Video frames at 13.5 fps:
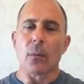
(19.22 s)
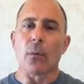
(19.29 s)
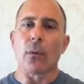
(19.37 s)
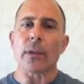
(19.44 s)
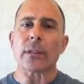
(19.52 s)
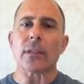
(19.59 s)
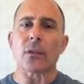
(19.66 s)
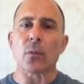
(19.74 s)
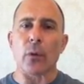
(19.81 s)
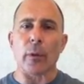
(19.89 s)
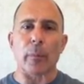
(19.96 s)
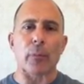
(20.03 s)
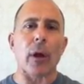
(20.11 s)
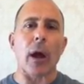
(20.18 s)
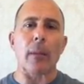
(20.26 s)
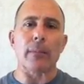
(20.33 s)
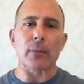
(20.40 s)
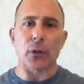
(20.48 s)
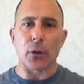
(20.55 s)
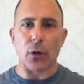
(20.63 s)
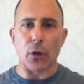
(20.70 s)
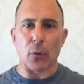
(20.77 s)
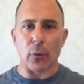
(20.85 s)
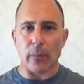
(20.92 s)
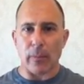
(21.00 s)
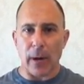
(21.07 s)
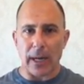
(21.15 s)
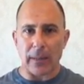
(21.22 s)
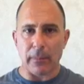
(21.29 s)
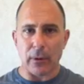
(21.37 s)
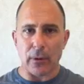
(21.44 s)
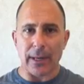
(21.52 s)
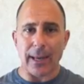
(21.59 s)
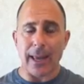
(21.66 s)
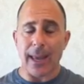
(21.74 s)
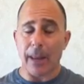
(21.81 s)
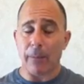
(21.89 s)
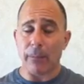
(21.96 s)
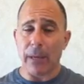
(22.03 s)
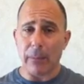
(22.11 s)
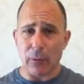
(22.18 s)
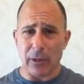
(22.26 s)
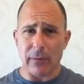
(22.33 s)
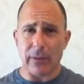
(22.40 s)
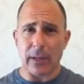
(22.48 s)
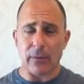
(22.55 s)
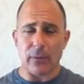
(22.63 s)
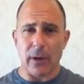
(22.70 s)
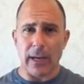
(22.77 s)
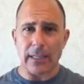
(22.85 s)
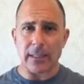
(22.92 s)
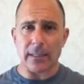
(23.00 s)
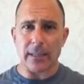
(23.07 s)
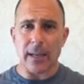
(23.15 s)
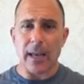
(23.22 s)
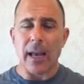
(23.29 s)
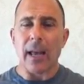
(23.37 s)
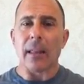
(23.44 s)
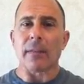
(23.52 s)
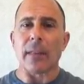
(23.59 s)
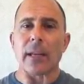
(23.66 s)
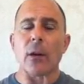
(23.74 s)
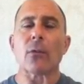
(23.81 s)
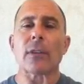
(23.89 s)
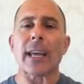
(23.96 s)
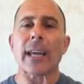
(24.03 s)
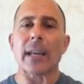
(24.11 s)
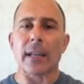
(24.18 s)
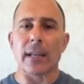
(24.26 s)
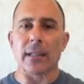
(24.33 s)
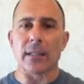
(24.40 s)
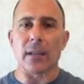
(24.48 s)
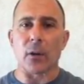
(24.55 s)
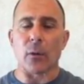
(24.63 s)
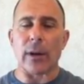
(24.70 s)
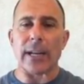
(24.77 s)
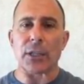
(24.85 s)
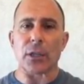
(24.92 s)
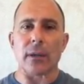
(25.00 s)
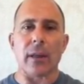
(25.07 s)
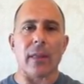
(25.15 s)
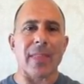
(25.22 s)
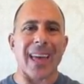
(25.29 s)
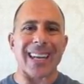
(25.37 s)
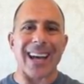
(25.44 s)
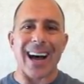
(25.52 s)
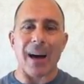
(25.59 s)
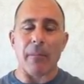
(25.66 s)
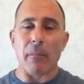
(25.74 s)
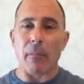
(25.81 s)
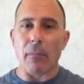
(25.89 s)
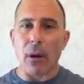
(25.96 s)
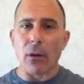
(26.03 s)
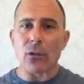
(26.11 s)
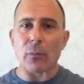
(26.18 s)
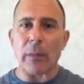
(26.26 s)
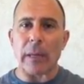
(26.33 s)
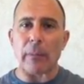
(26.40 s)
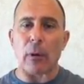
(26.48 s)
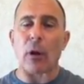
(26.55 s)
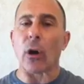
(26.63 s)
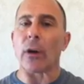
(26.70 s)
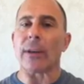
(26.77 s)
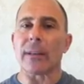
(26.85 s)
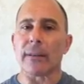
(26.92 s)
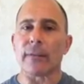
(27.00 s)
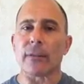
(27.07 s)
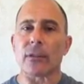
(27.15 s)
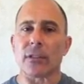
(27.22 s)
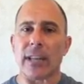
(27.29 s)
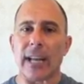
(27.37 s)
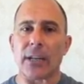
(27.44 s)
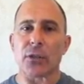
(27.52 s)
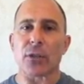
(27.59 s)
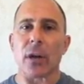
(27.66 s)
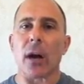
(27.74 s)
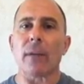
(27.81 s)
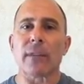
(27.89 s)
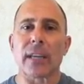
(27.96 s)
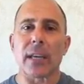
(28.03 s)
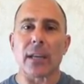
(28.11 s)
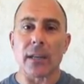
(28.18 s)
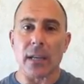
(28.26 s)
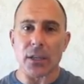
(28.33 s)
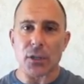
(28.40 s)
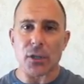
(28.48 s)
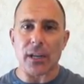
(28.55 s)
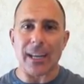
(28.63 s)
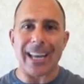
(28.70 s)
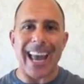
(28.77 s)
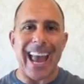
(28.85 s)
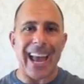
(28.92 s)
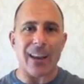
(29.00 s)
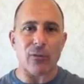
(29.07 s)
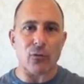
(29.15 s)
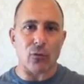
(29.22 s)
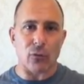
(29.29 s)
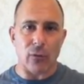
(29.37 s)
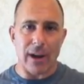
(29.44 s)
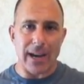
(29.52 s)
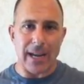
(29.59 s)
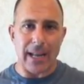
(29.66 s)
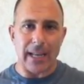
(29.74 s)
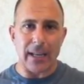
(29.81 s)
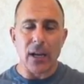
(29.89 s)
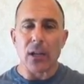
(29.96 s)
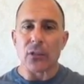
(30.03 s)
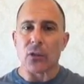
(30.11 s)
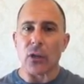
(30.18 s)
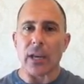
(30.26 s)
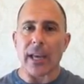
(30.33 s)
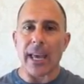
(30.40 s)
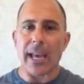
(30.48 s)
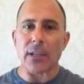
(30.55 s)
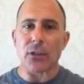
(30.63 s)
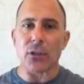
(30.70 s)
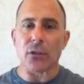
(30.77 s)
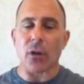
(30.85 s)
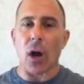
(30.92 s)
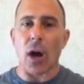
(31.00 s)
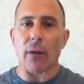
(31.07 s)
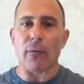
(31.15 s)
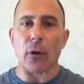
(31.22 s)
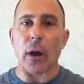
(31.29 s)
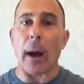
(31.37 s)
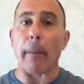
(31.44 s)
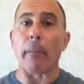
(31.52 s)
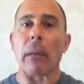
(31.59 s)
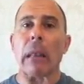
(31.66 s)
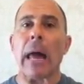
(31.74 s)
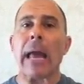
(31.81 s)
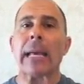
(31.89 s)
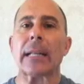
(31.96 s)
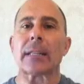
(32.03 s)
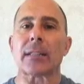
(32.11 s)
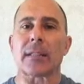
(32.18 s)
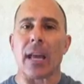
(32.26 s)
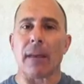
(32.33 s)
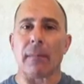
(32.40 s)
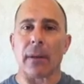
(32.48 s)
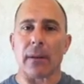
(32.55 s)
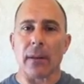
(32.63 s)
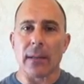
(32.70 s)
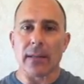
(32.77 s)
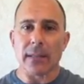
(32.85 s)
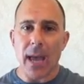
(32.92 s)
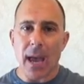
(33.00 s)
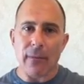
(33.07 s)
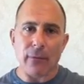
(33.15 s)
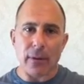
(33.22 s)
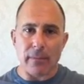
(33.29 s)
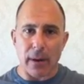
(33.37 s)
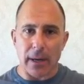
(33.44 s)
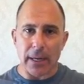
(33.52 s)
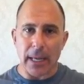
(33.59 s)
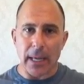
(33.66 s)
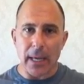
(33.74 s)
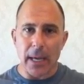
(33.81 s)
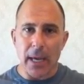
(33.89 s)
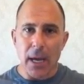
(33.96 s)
Well, this is where the problems occur with bodybuilding and people giving advice. They don't take into consideration that most people are at different stages of conditioning and training. So you can't just offer a blanket statement to everybody.